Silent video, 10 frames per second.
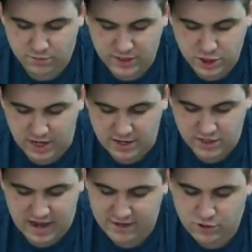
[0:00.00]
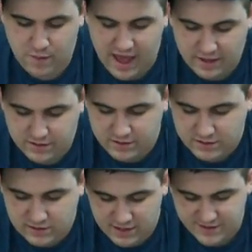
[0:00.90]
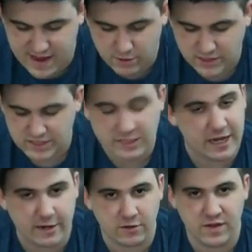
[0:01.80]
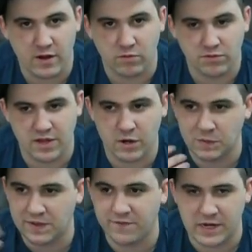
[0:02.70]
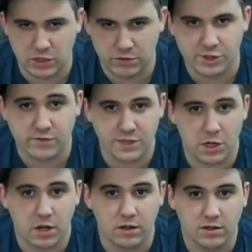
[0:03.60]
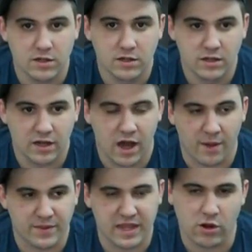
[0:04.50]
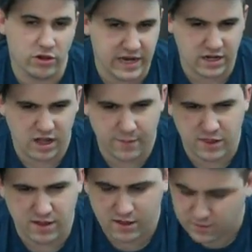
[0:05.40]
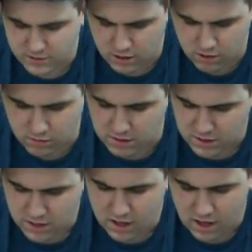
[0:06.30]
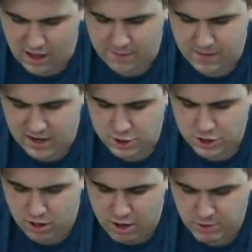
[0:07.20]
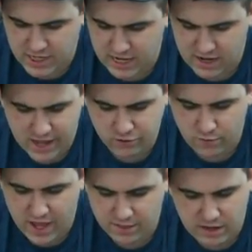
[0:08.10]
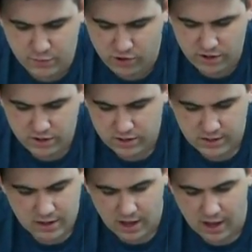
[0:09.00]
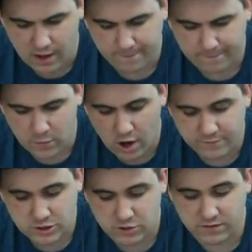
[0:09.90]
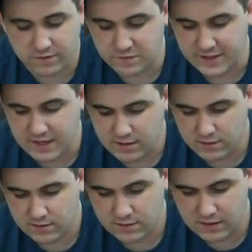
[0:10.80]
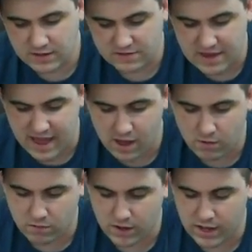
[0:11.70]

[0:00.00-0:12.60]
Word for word: are a bit changed. An astropath is, is now just a psyker. They don't they don't affect your reserves at all, uh, but they can only take telepathy. So I'm not sure I would take an astropath anymore. Um, officer of the fleet is now